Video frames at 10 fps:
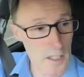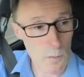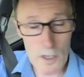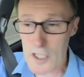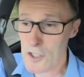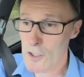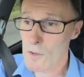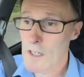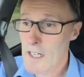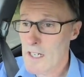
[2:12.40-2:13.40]
they want you to
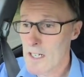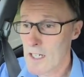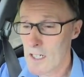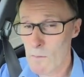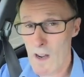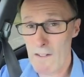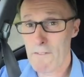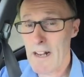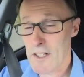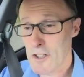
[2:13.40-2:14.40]
do um, a
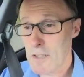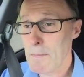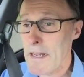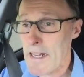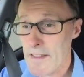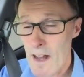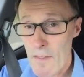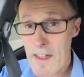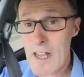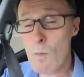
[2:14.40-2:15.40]
faster speed
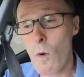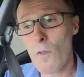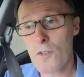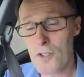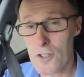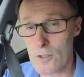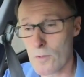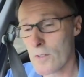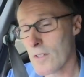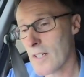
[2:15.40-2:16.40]
that they want to
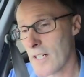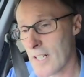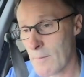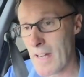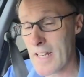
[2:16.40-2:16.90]
do um,